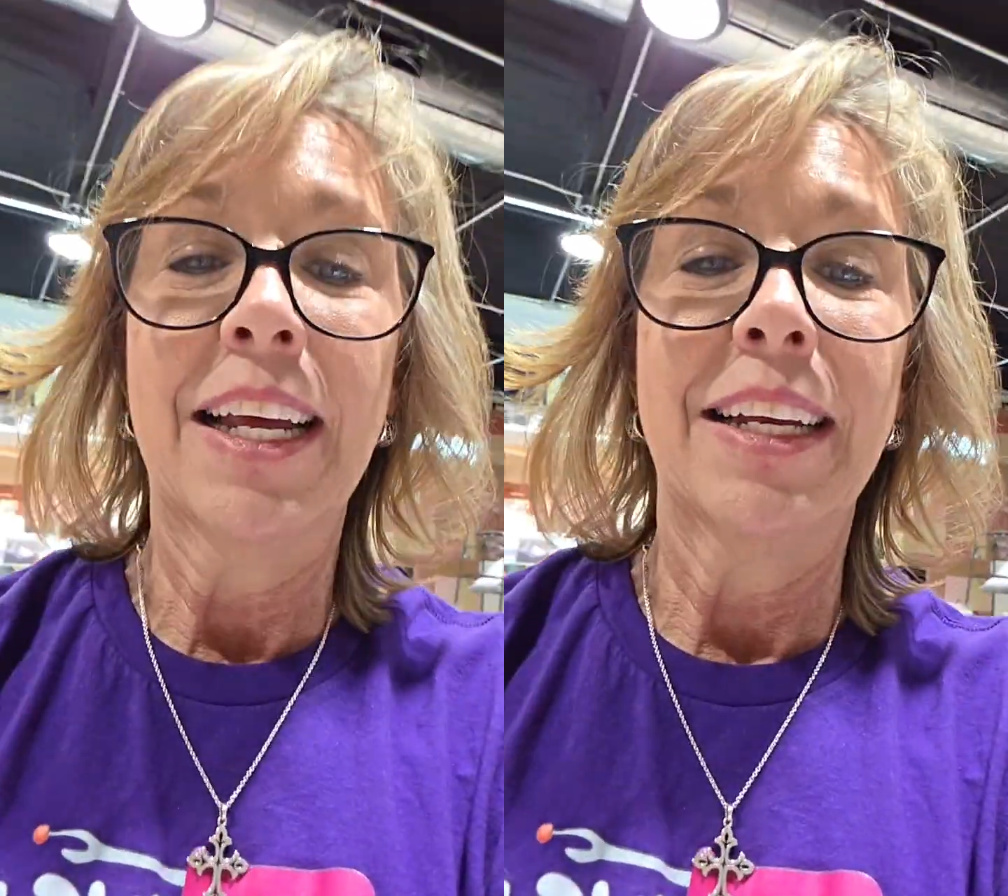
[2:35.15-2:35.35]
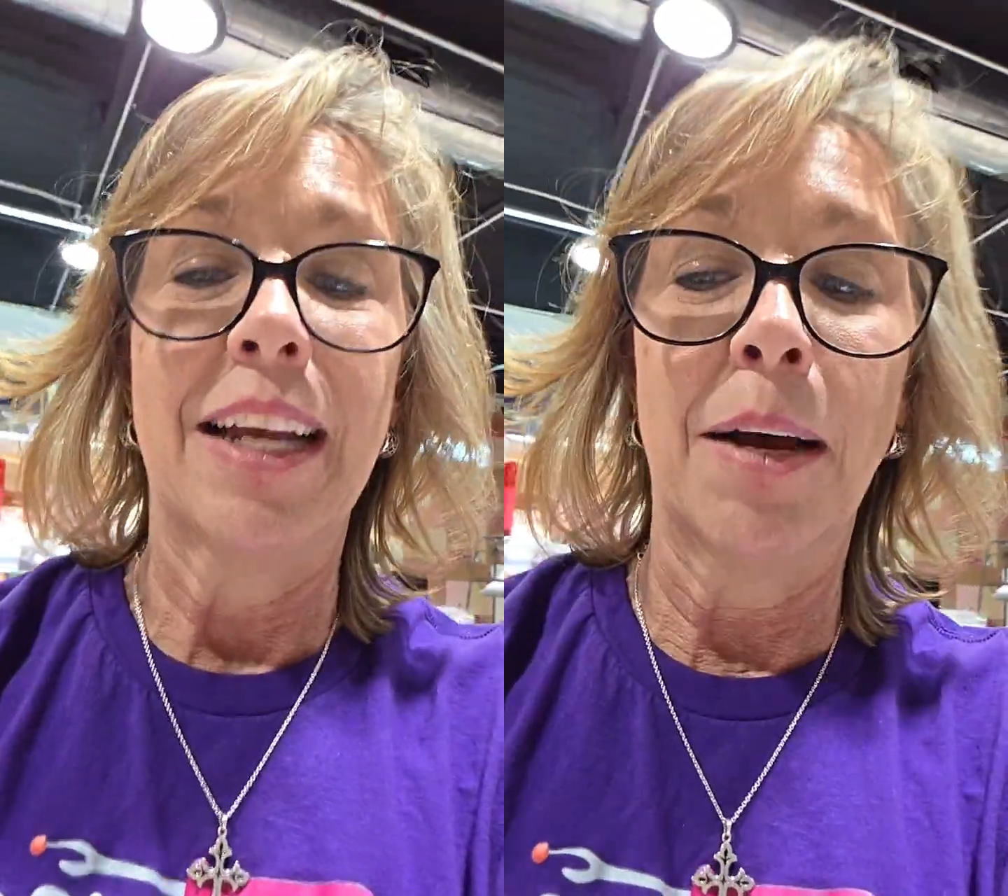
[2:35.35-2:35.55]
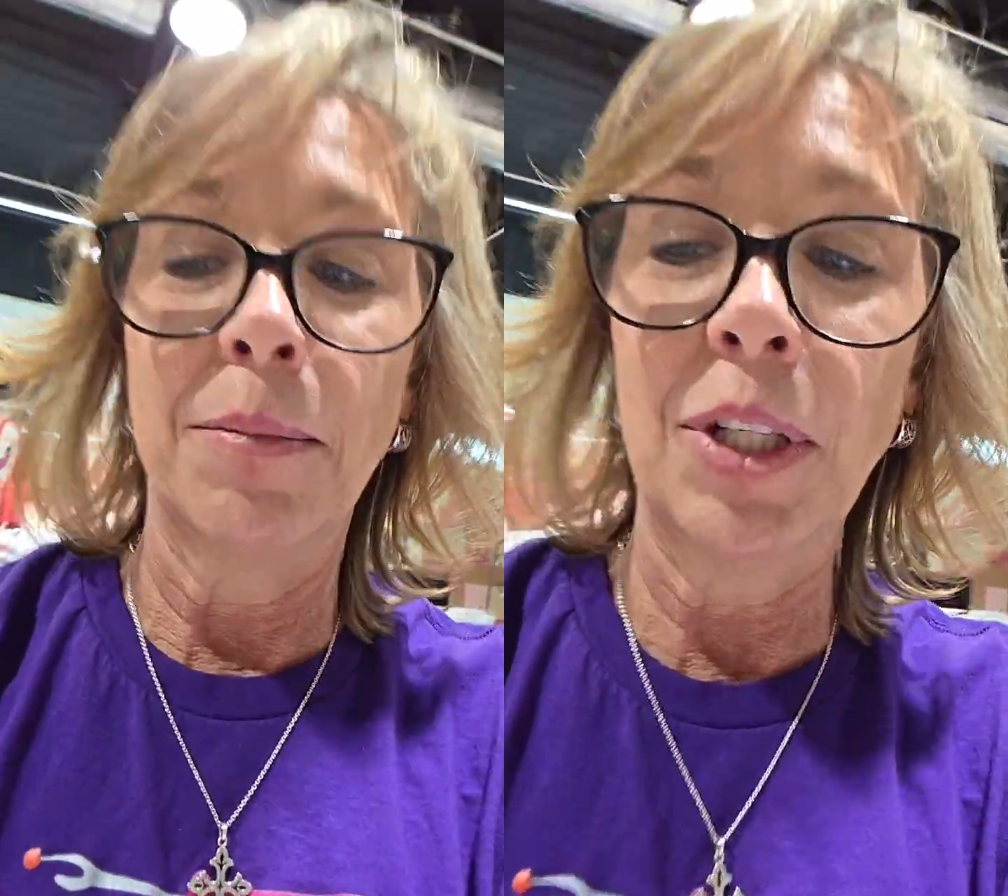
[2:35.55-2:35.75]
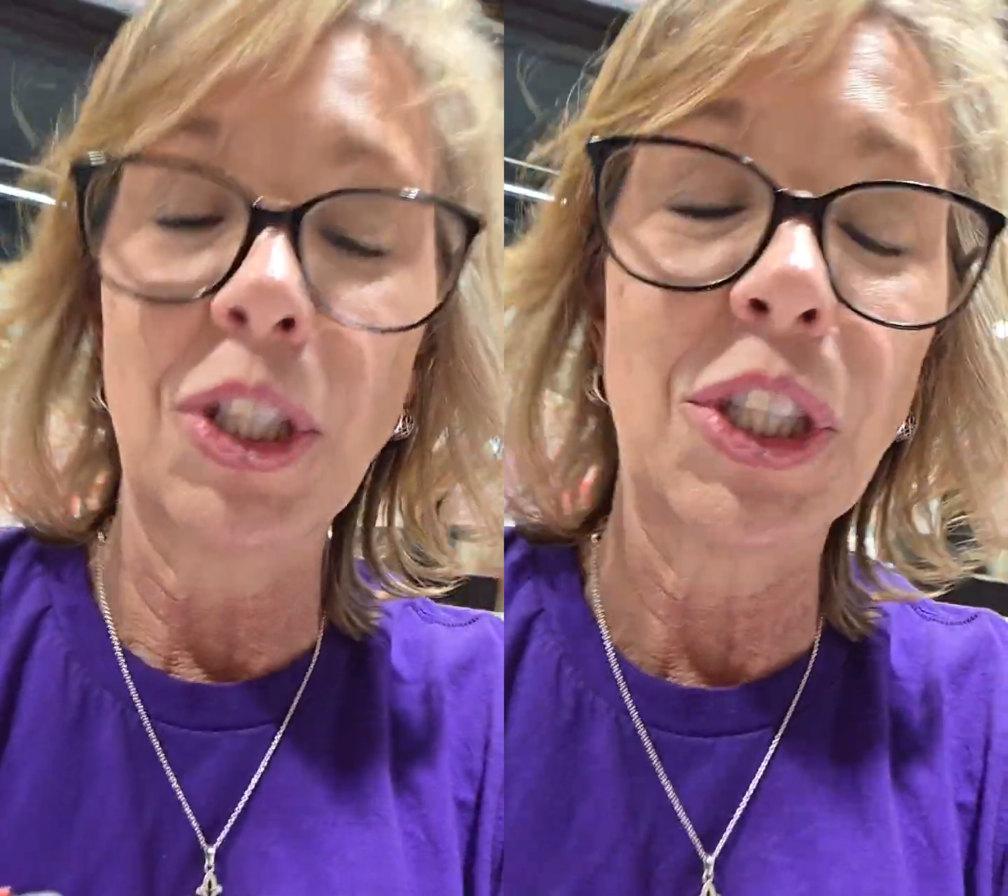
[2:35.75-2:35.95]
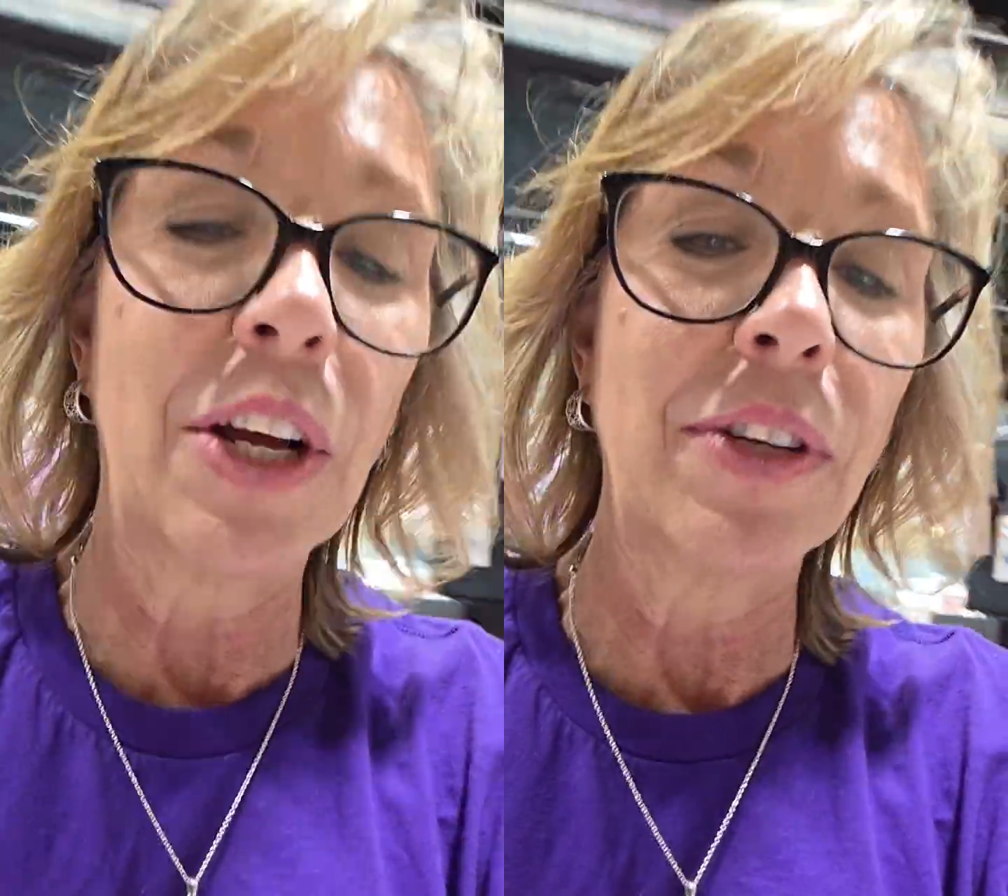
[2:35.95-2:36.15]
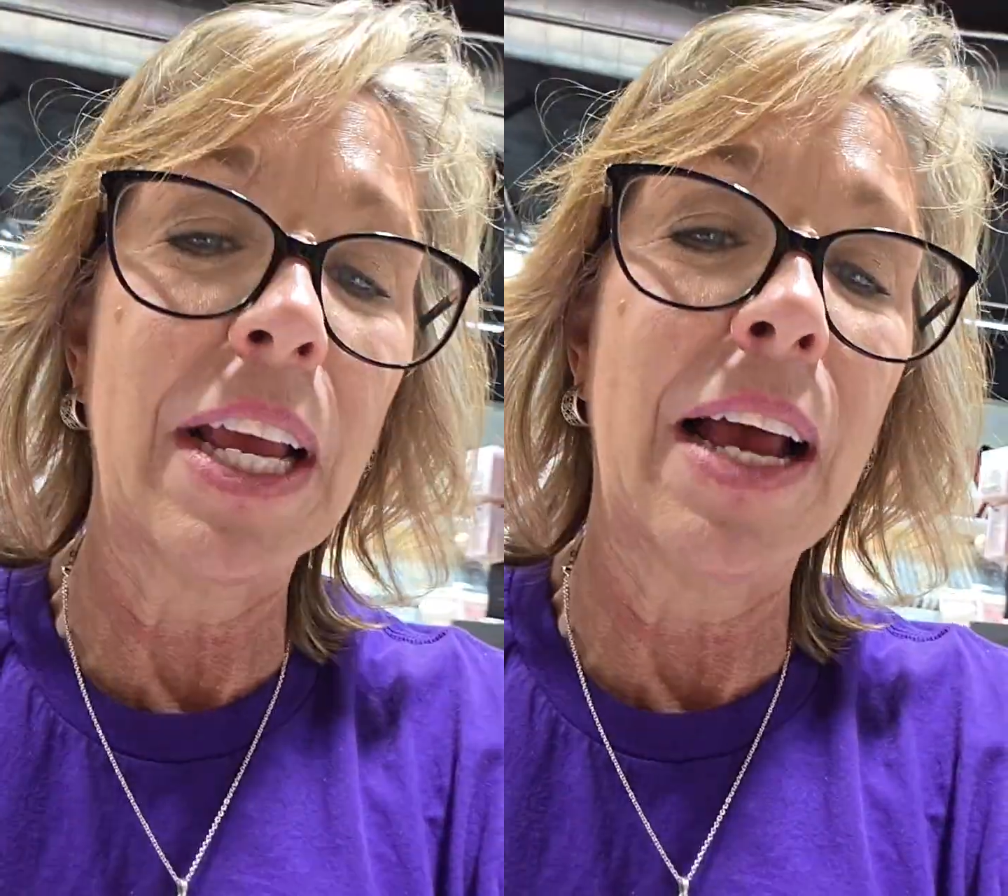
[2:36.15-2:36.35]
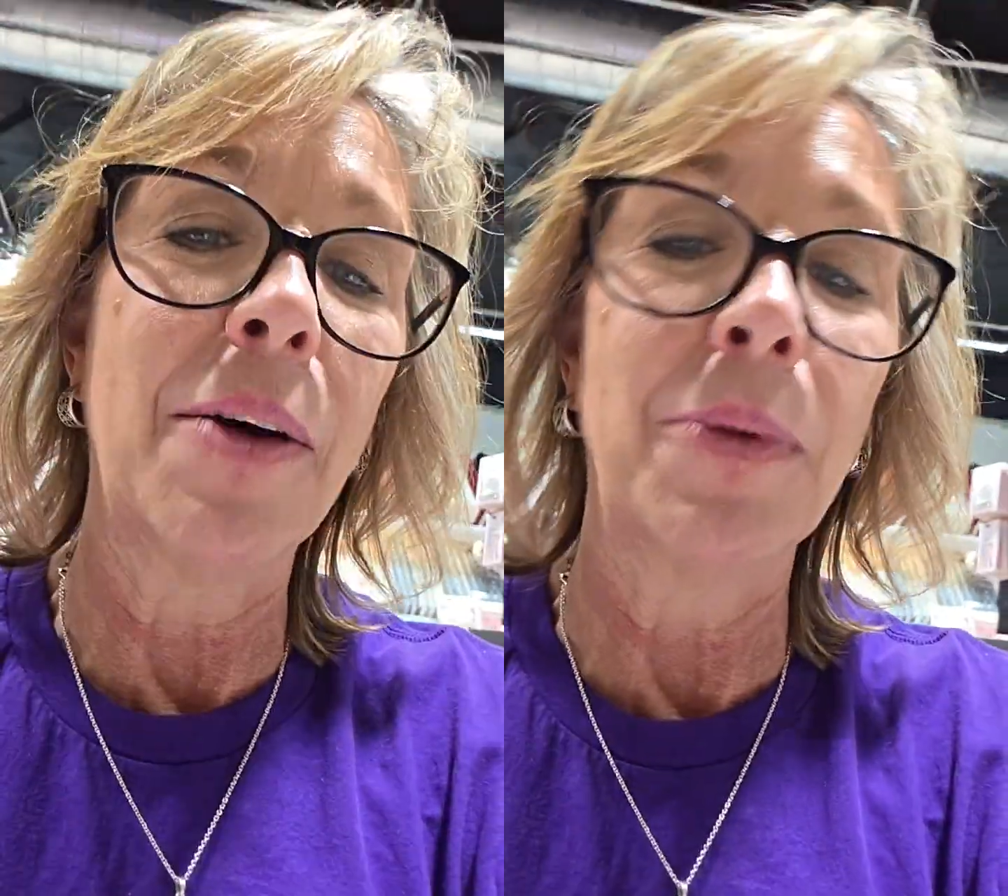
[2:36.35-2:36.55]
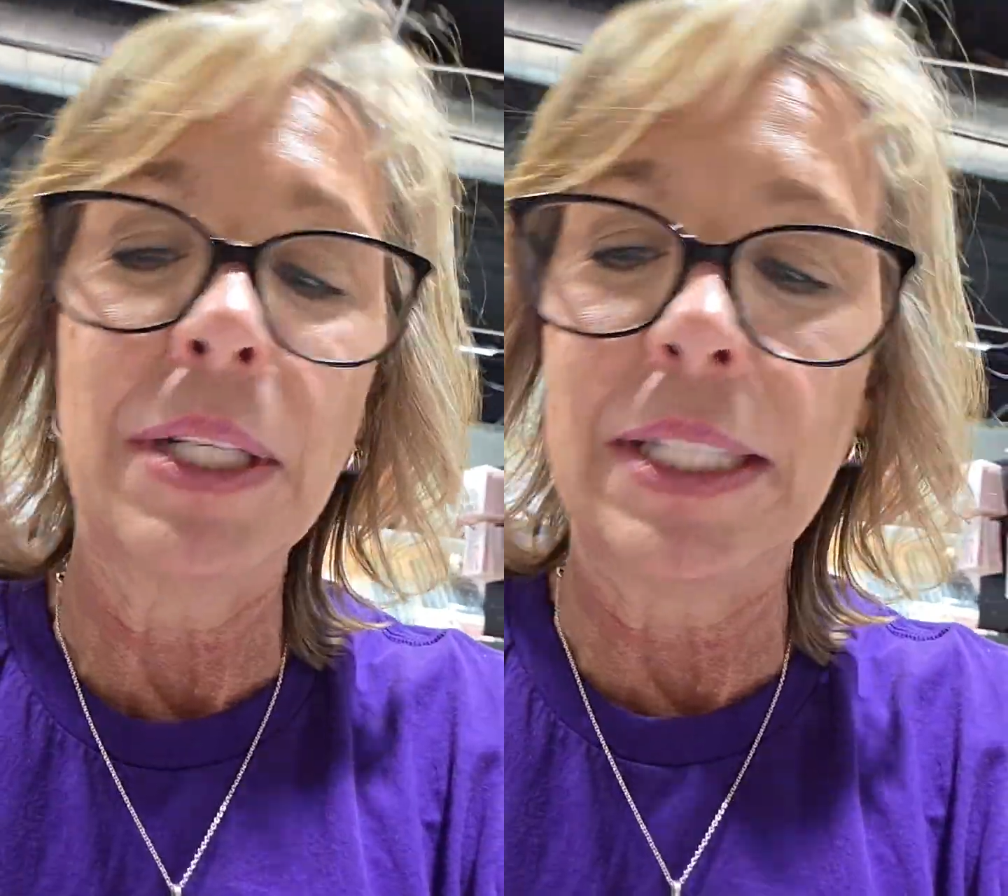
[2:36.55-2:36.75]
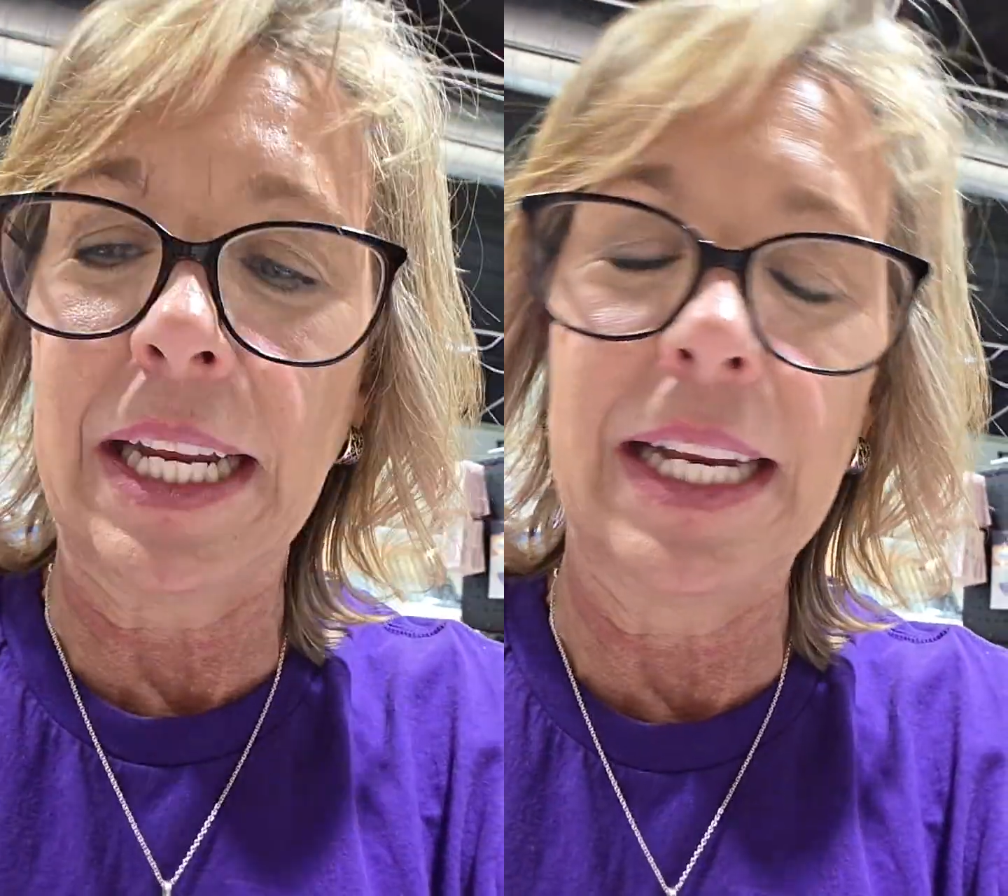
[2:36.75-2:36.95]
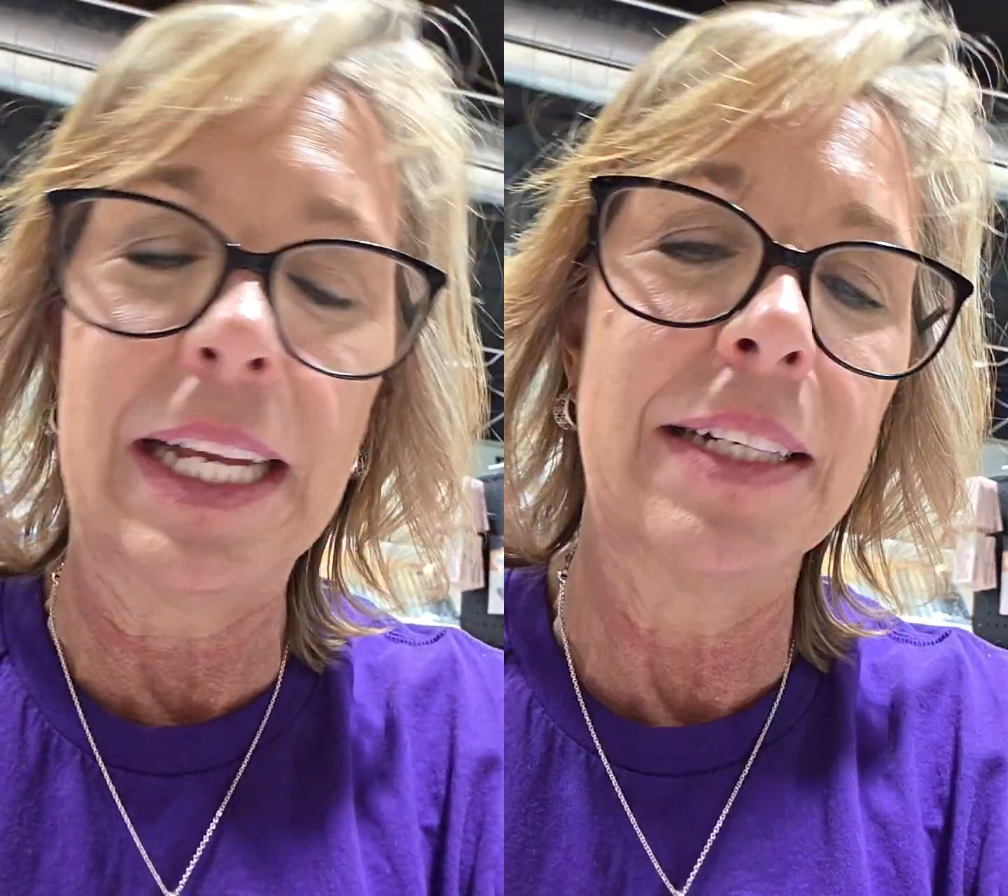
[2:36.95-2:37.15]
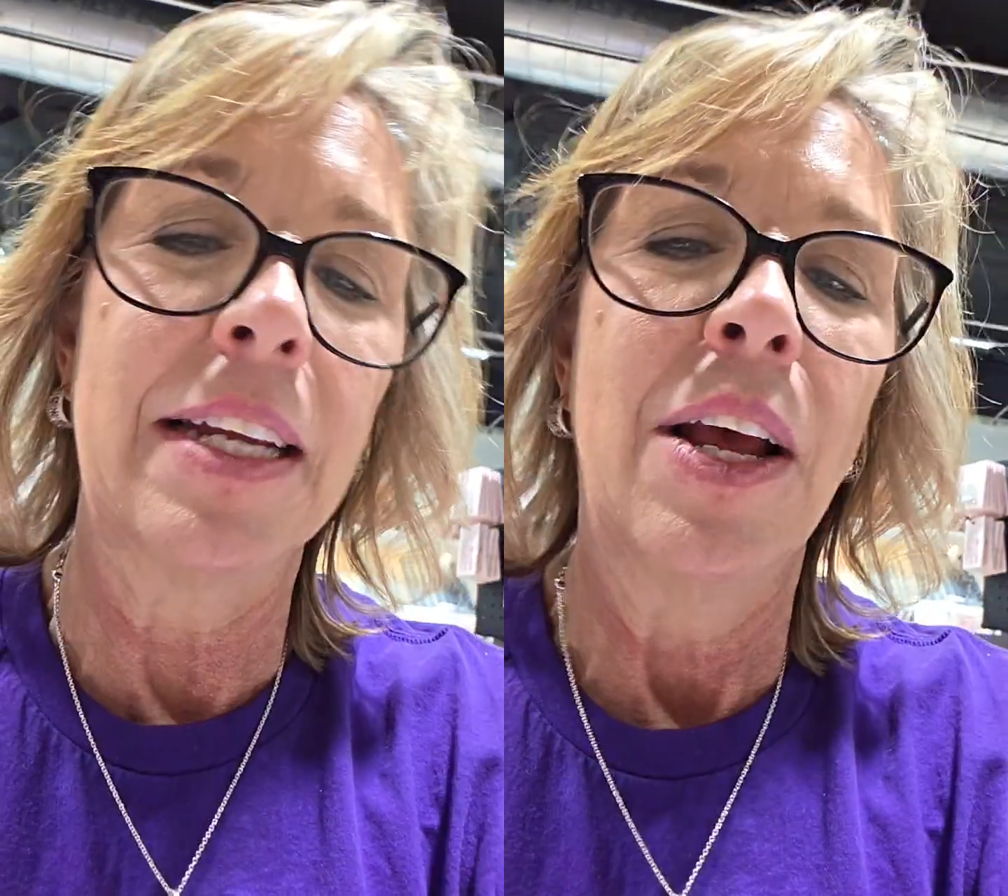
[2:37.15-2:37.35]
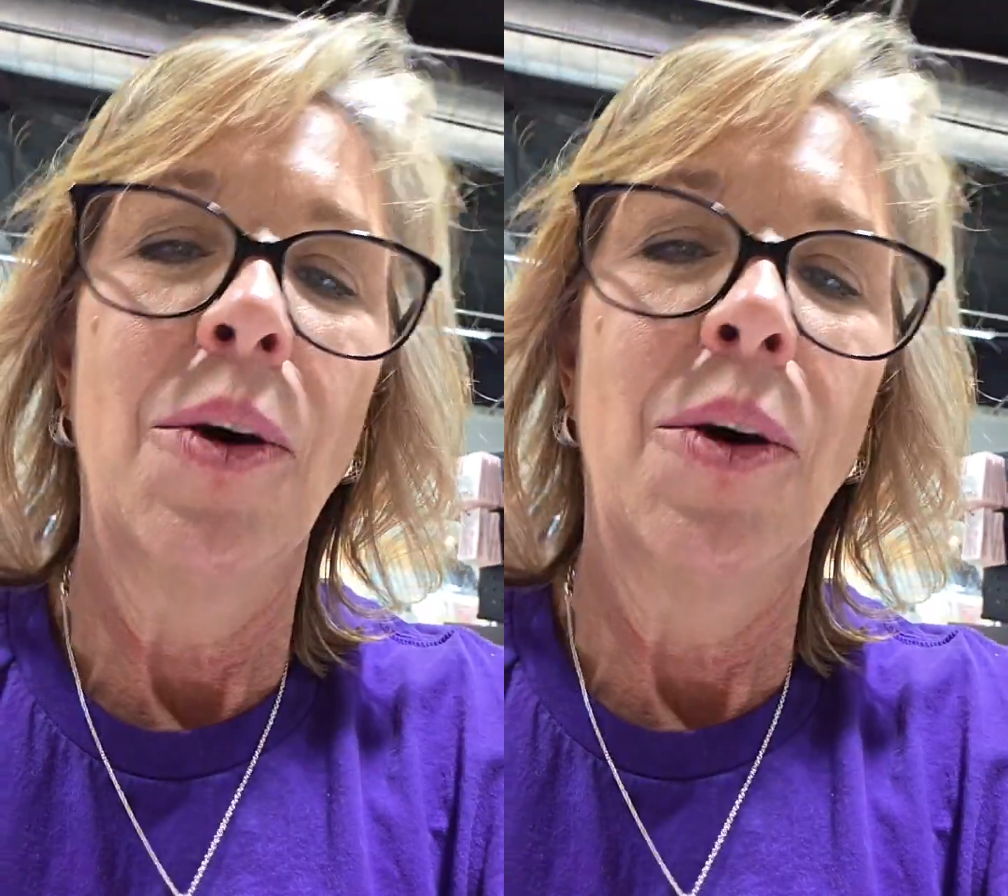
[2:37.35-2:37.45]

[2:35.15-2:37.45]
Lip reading: Now, I'm going to show you how we did it.